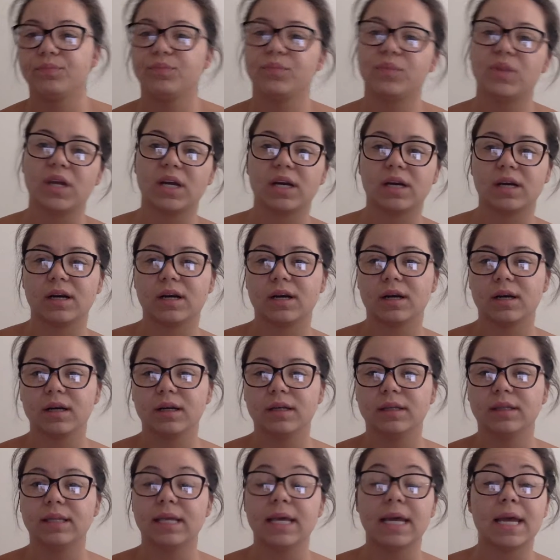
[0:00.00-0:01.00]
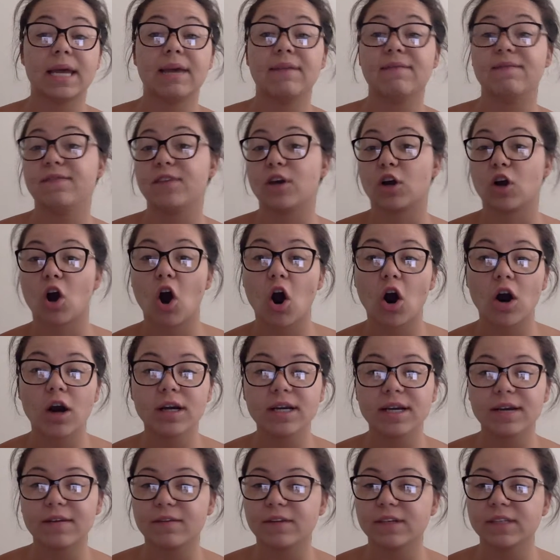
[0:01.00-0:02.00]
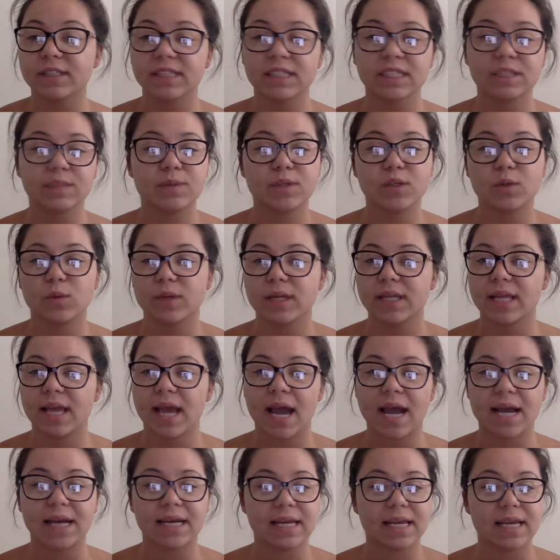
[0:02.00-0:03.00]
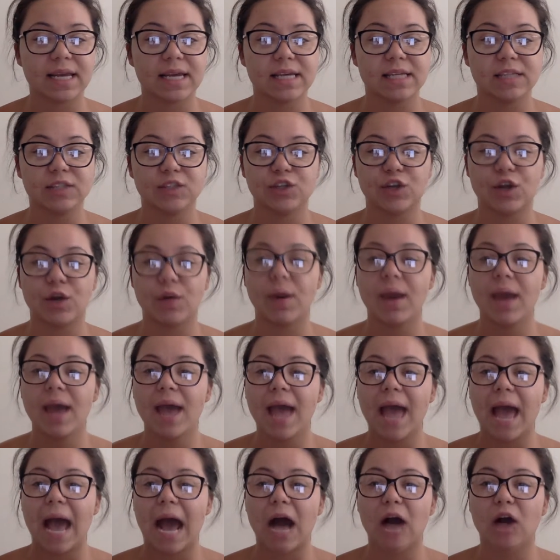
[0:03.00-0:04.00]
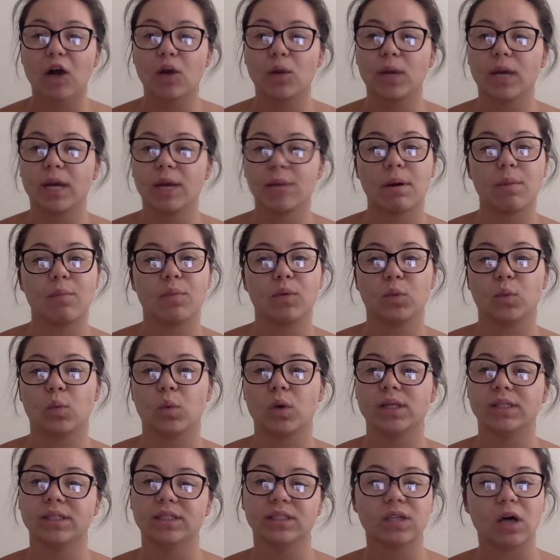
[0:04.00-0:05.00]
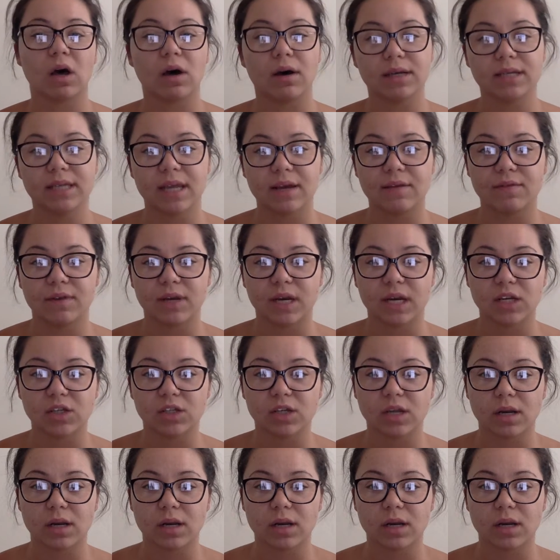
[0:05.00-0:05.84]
if there are differences between the ideas, how can we come up with one solid definition?